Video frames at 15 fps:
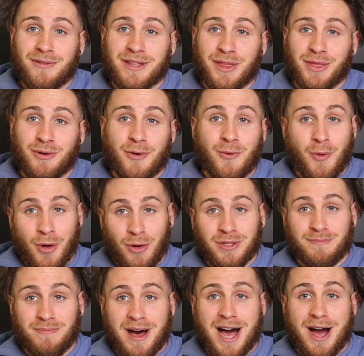when they thought World's
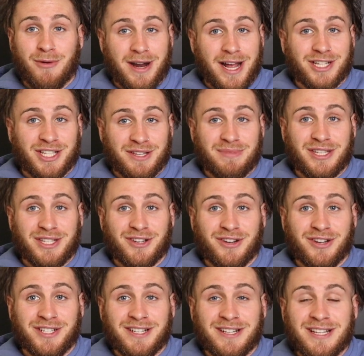Bar would actually be
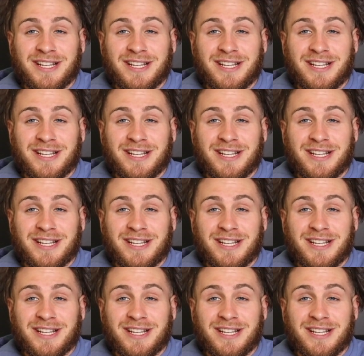good.